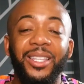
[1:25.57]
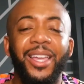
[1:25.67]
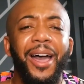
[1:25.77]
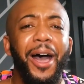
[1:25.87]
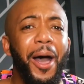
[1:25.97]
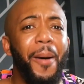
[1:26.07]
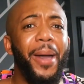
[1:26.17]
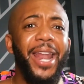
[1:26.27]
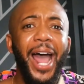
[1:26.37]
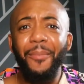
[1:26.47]

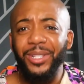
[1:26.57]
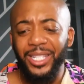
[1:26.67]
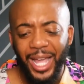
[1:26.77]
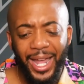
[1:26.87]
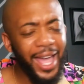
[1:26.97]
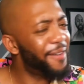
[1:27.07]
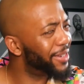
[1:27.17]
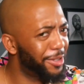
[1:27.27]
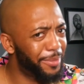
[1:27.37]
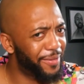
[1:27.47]
And I'm just kind of
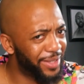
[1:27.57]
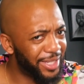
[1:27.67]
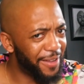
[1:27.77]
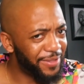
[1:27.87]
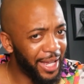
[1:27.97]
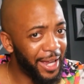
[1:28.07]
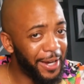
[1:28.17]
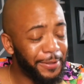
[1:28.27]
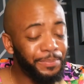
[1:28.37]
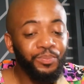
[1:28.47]
having a little bit of a tough
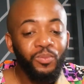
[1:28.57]
time.